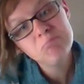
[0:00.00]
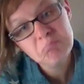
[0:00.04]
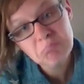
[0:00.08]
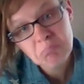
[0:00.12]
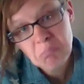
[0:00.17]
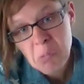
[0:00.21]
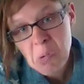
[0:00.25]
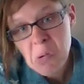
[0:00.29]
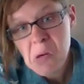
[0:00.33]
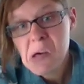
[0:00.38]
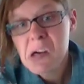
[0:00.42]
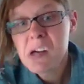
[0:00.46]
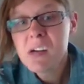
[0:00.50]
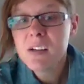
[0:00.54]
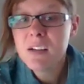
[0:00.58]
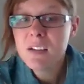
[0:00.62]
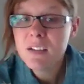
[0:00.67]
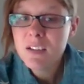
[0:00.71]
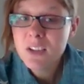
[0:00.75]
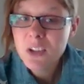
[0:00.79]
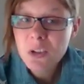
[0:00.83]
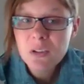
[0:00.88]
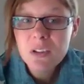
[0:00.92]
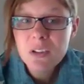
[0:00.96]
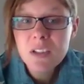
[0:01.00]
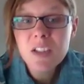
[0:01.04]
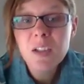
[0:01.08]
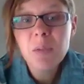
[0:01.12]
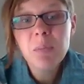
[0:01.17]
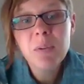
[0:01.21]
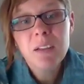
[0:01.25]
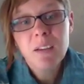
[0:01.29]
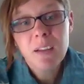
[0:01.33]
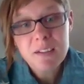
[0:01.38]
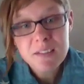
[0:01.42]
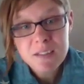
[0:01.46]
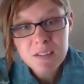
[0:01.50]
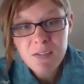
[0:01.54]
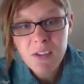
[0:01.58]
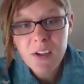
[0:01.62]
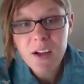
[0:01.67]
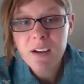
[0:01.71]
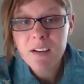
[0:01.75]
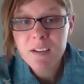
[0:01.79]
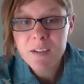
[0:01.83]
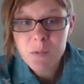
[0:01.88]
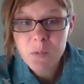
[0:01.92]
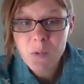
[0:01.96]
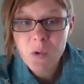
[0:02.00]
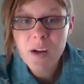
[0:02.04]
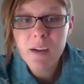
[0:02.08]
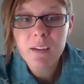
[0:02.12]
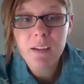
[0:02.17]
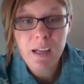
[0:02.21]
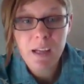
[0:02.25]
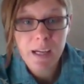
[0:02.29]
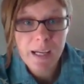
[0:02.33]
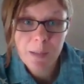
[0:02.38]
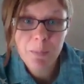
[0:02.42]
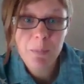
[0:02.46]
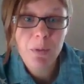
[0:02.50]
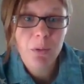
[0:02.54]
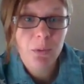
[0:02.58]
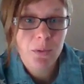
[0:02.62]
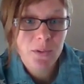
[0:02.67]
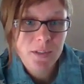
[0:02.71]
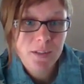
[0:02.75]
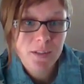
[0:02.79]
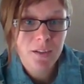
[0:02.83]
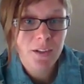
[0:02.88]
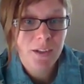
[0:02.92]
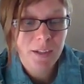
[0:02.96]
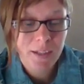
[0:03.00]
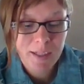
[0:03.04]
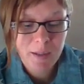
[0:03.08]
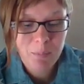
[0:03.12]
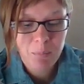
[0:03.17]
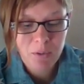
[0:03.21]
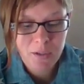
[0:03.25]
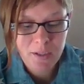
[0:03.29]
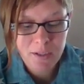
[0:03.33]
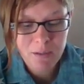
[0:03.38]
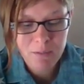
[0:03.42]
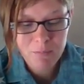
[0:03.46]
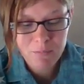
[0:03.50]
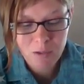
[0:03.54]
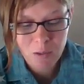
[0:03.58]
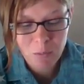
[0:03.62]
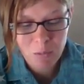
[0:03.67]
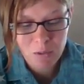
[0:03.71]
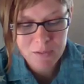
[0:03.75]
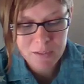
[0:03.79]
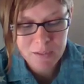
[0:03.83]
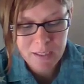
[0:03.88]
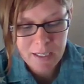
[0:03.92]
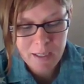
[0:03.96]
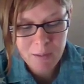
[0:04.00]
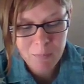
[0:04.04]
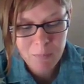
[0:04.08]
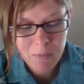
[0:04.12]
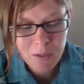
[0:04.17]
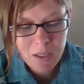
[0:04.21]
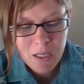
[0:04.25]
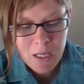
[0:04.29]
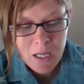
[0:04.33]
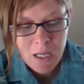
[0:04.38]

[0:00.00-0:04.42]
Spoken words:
We're going to do a little bit less of that because we're online, but we're still going to get plenty of verbal time.